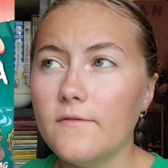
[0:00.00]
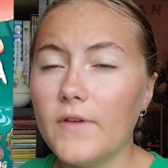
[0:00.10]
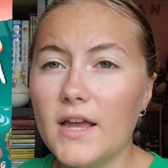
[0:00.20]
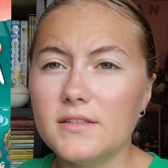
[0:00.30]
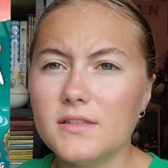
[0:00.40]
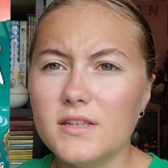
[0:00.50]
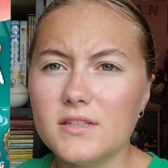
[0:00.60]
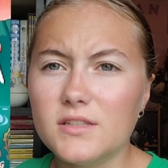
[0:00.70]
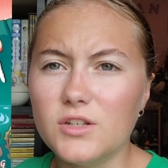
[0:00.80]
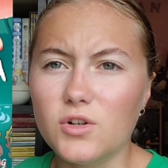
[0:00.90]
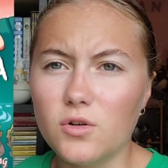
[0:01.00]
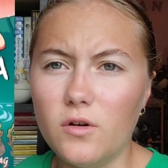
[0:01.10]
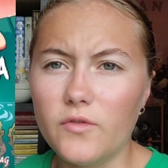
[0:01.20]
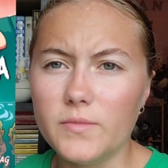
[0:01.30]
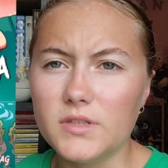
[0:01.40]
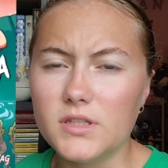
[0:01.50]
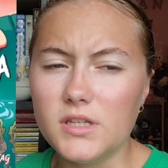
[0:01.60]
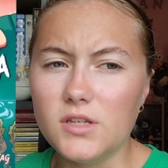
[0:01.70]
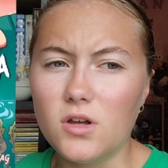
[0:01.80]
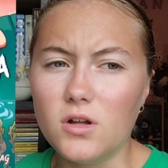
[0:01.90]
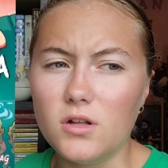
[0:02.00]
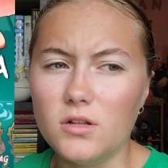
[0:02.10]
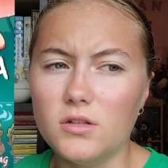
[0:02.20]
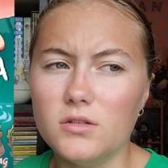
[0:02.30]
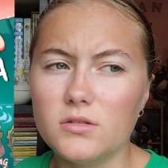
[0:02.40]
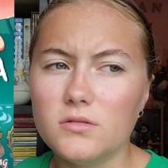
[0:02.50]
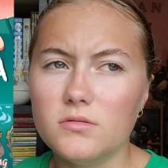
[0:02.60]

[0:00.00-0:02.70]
finds this girl from the sea called